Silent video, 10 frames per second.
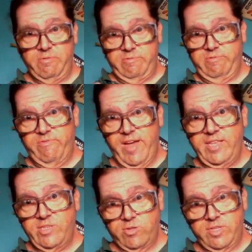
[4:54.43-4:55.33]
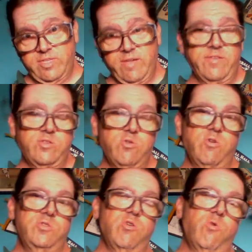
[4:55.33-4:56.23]
crazy on this stuff.
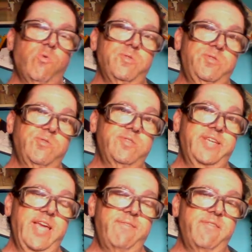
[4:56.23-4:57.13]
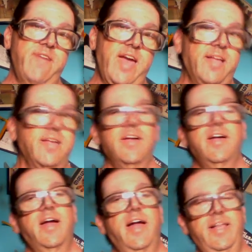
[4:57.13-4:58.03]
And so did Cary Grant.
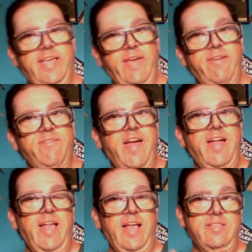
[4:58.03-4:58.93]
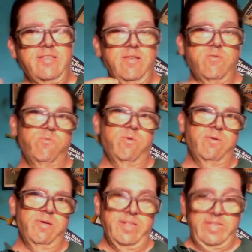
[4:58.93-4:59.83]
And Cary Grant has,
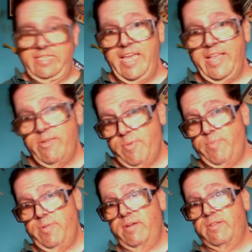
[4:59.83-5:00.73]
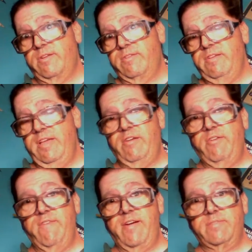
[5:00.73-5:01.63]
well, in a scene, it would be politically
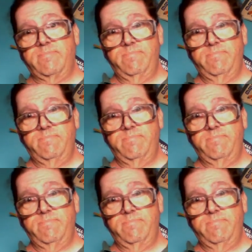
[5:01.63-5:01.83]
incorrect